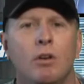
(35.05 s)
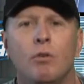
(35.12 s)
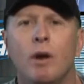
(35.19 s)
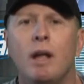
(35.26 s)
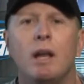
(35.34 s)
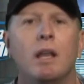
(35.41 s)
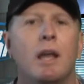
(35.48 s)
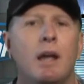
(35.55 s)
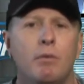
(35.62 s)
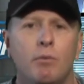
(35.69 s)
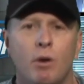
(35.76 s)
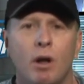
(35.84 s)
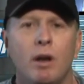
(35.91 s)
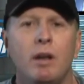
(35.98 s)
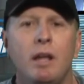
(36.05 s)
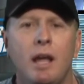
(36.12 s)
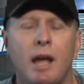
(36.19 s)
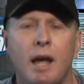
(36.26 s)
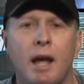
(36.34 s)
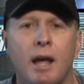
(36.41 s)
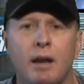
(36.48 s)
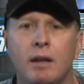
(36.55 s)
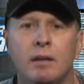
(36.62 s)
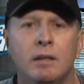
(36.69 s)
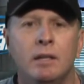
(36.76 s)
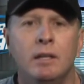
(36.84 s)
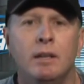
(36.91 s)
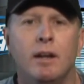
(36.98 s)
great late run he had
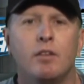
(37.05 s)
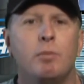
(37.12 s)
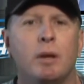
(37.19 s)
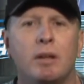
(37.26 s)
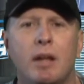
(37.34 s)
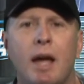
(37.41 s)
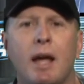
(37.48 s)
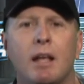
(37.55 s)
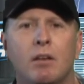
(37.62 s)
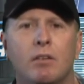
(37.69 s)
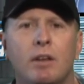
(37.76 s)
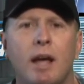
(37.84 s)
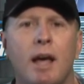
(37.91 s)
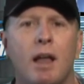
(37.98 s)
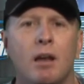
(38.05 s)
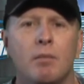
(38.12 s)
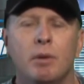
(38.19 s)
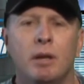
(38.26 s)
and a spectacular talent.